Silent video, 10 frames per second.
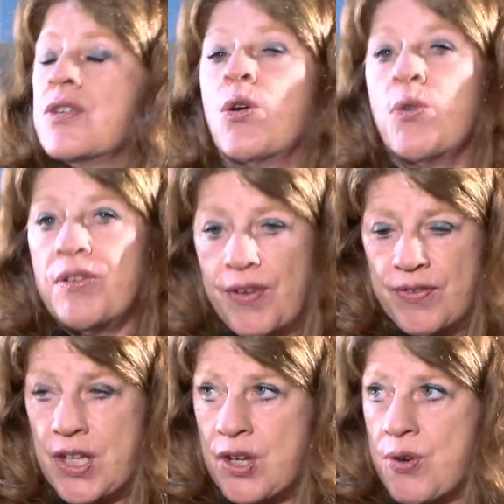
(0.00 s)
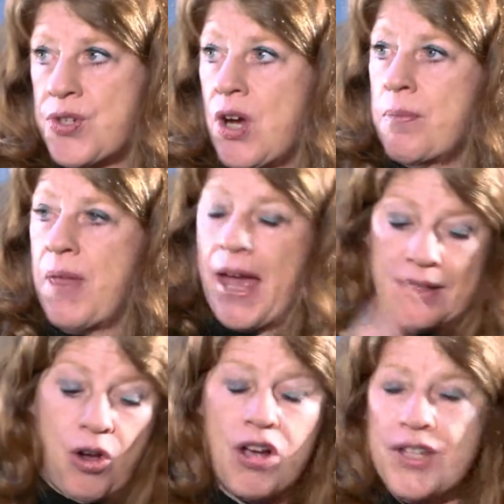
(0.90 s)
So in 15 years' time, that
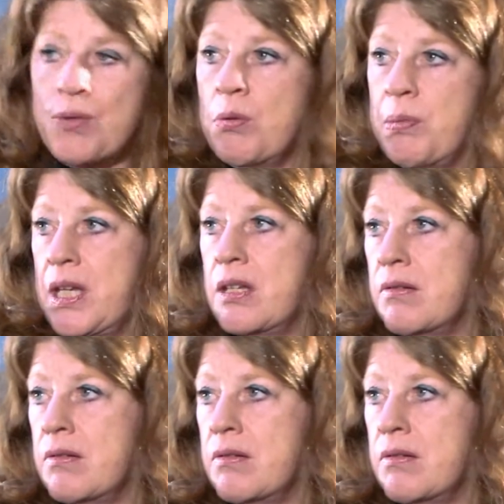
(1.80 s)
cost will be...